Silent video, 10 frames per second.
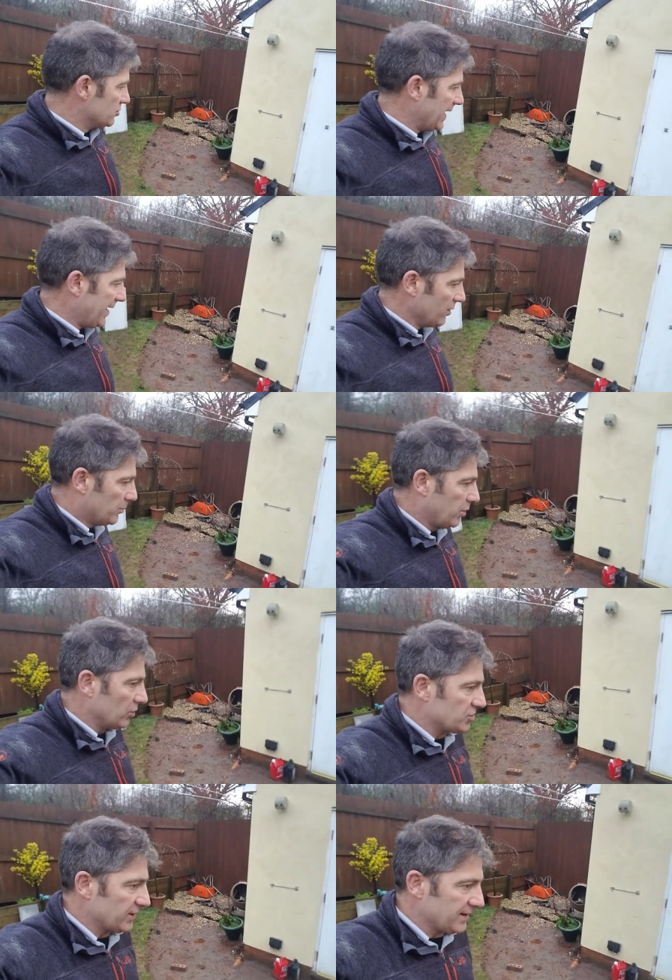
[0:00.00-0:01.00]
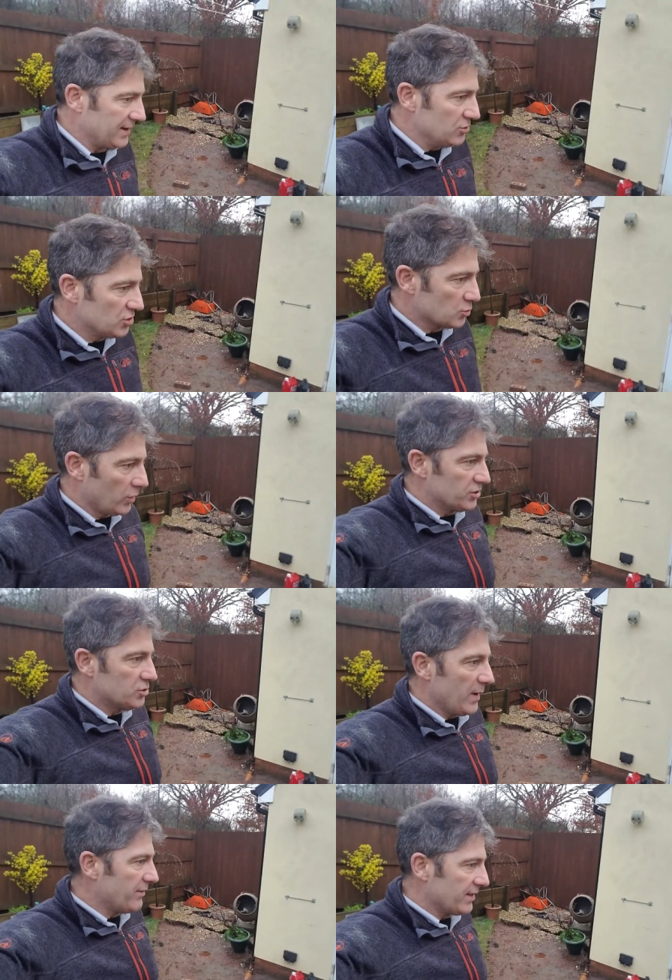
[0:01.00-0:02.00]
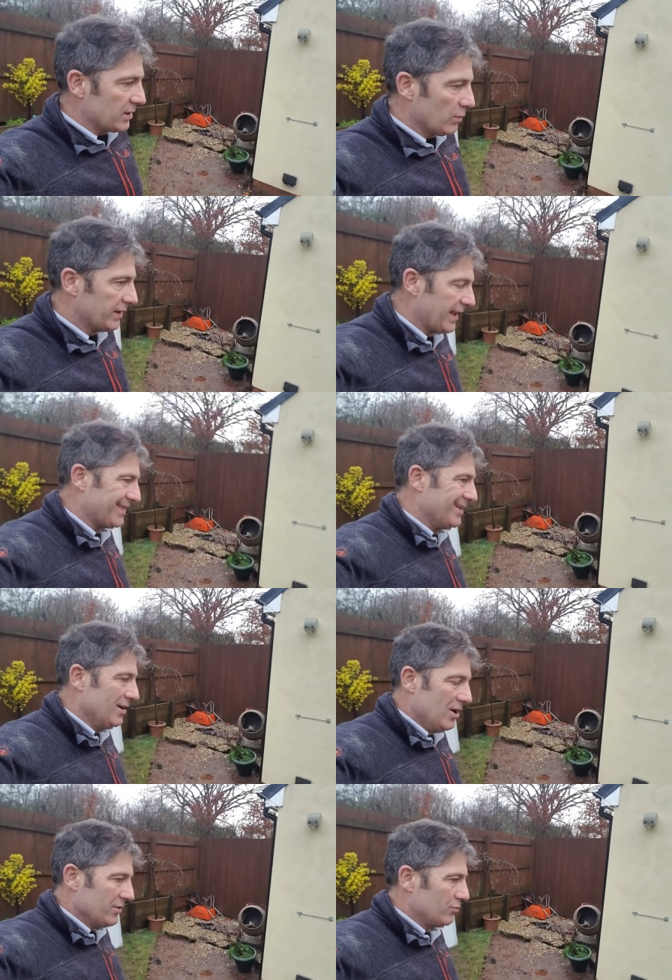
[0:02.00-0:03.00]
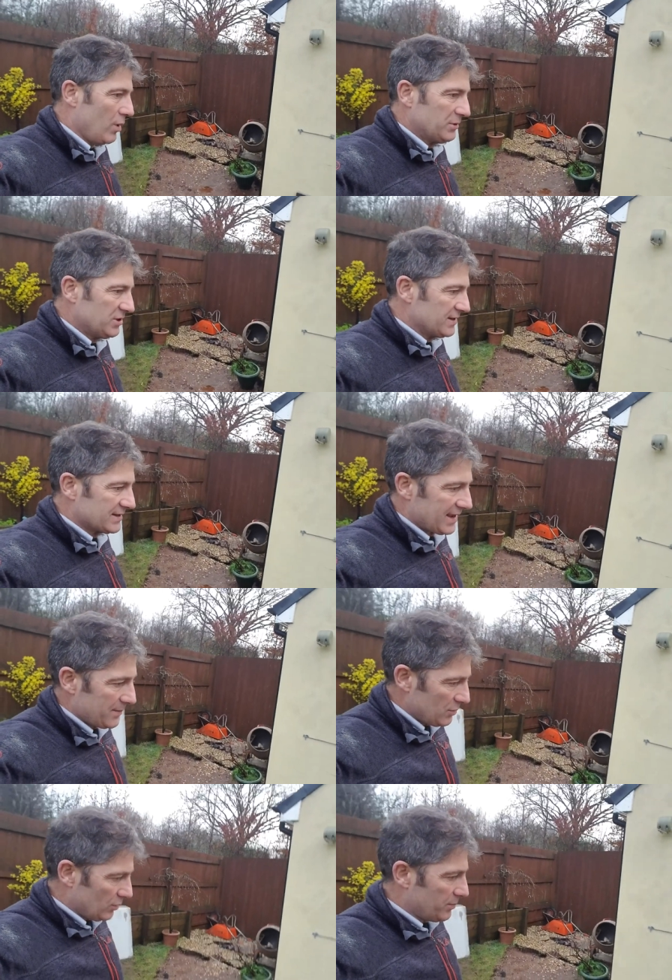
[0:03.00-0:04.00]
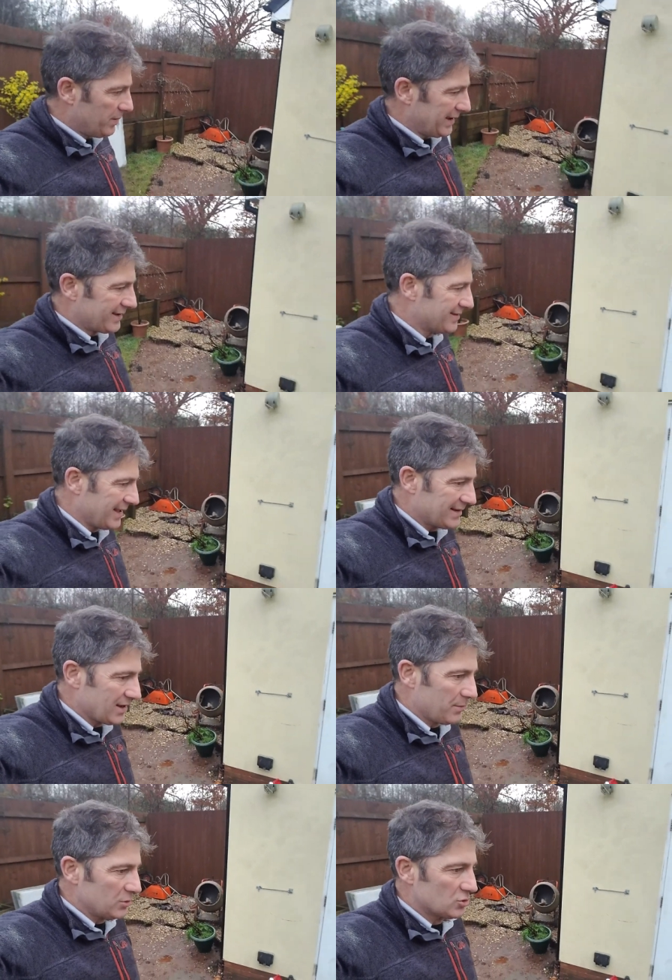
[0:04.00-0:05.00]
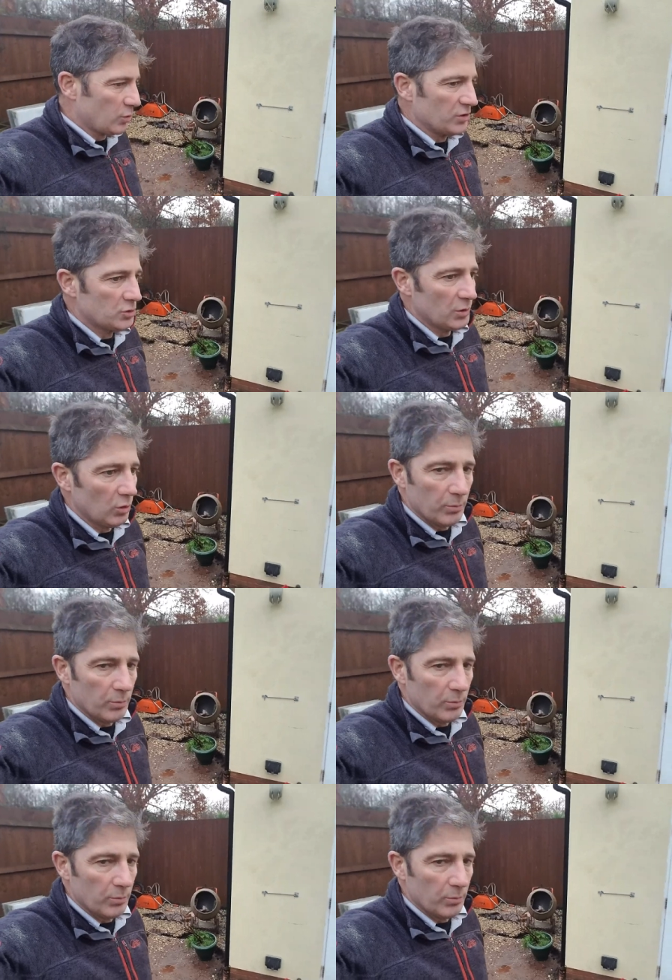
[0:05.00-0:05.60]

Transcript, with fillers: get on a project and you just want to do everything. You want to get the rubbish in the skip, you want to pick things up, you just want to do it all,